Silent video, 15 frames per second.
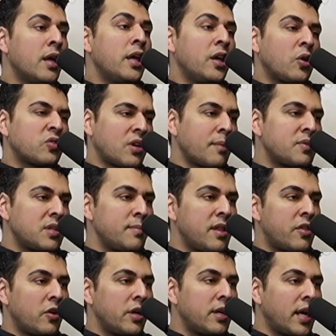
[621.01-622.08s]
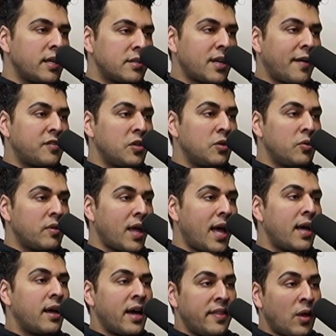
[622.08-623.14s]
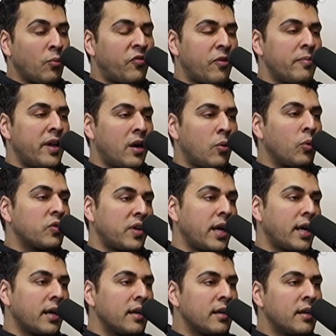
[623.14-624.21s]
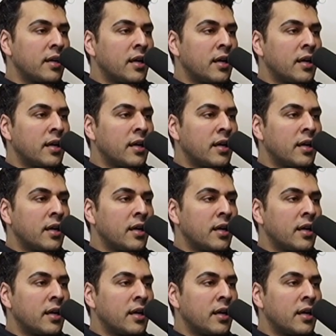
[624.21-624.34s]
He goes, come see me 30 days. After you do that, and then from there, we'll take it.